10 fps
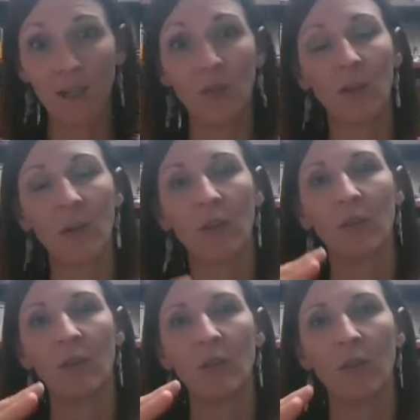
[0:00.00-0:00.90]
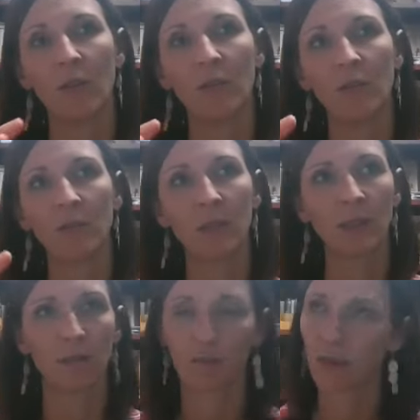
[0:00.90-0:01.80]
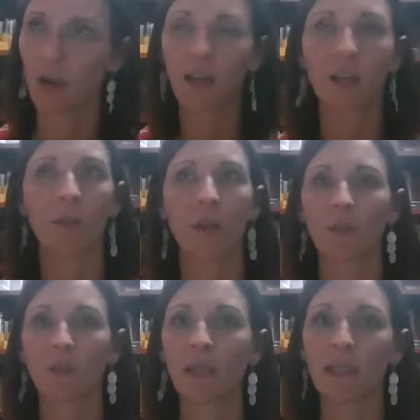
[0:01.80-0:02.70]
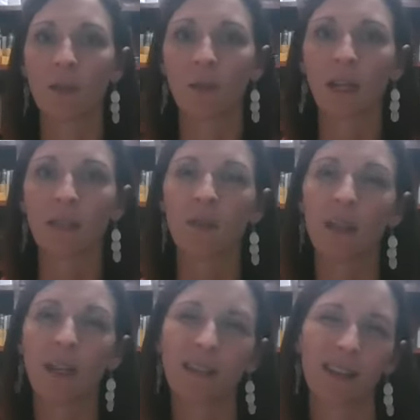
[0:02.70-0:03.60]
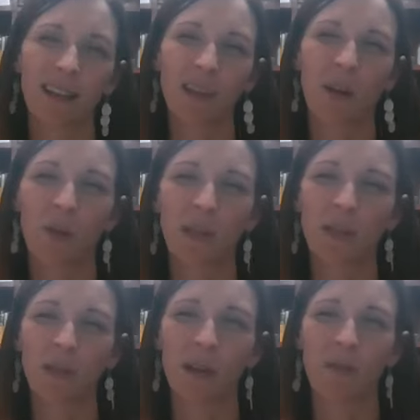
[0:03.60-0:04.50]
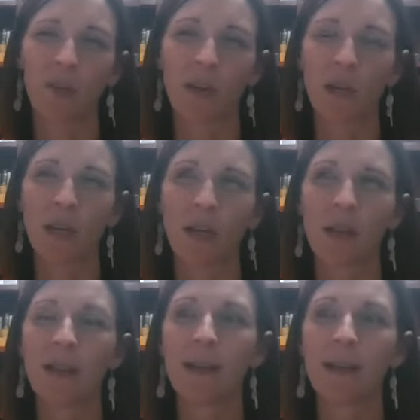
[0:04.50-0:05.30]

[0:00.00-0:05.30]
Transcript: and who are, talking about doing the same kinds of things, and that's always affirming.